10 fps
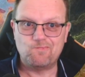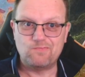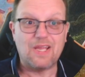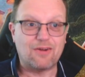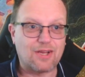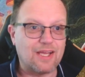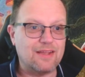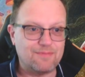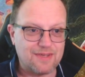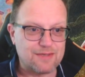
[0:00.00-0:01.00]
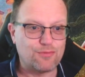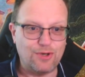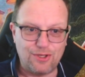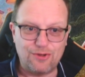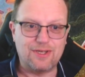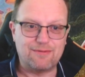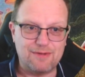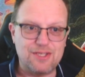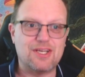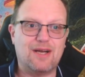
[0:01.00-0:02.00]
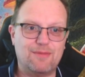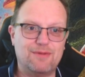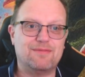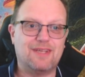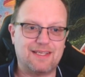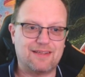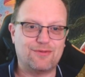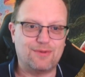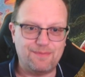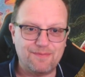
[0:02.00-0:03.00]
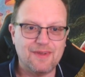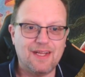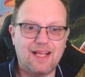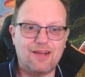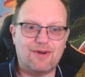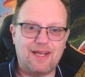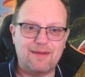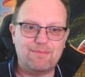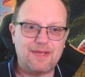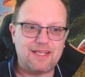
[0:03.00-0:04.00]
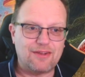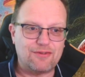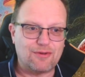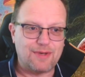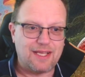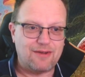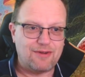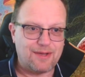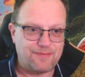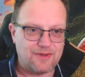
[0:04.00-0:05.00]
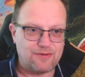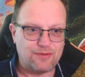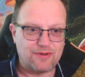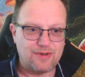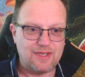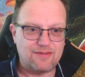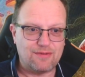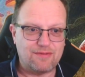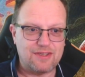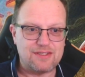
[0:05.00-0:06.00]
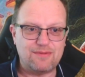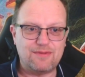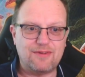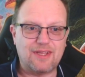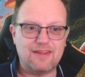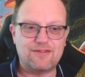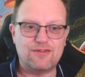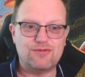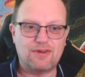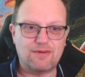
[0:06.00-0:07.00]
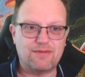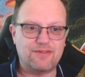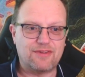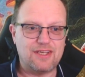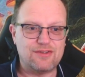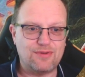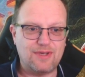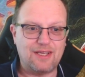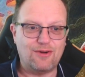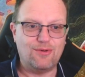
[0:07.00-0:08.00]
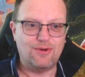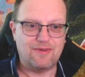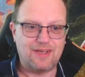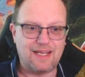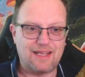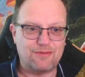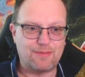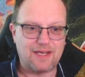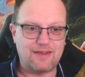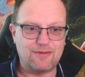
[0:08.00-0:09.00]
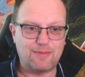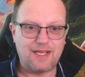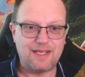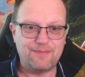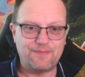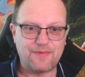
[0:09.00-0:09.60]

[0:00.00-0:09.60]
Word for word: Yeah, okay then. That's pretty good enchantment, like this one. Right, Mending and Dominaria is also here, to eventually get this to trigger off at stage 3 and get all of our lands back into play.